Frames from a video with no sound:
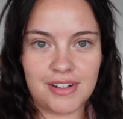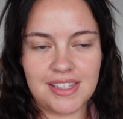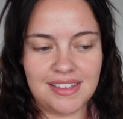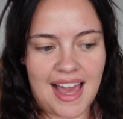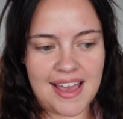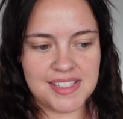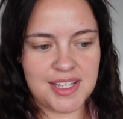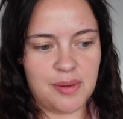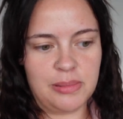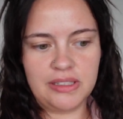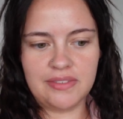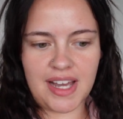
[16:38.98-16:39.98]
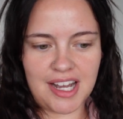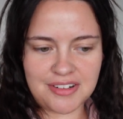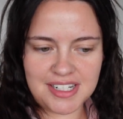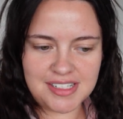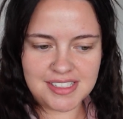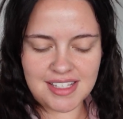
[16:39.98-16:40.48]
For the last couple of
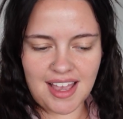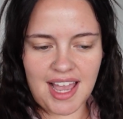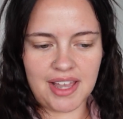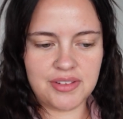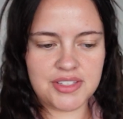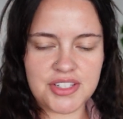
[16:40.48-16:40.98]
hours, I was